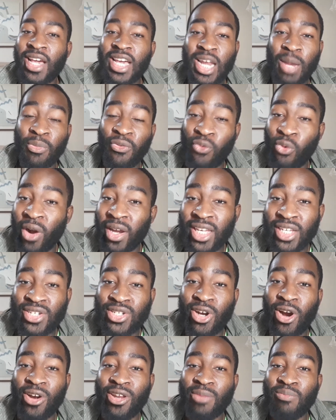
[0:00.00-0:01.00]
And before I get
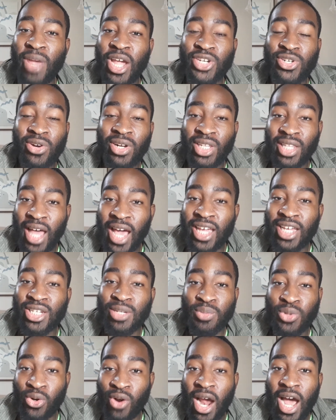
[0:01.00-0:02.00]
started, make sure to like,
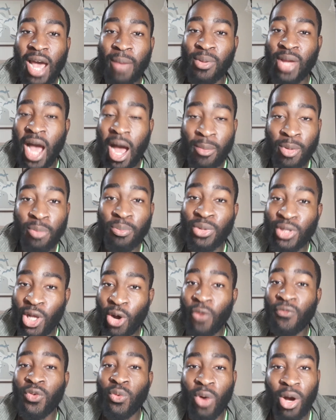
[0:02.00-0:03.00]
subscribe, comment
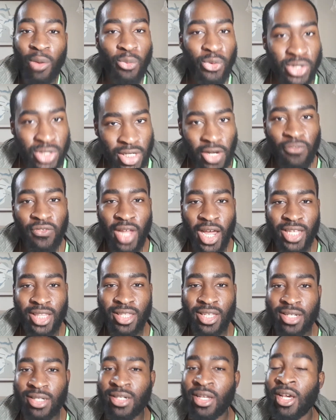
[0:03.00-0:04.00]
below if you want more stuff like
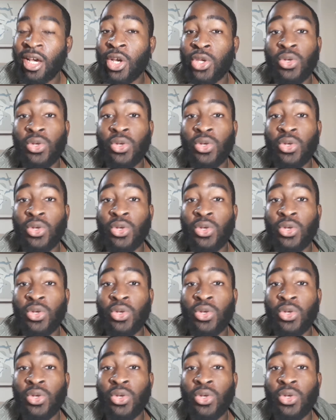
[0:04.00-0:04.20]
this.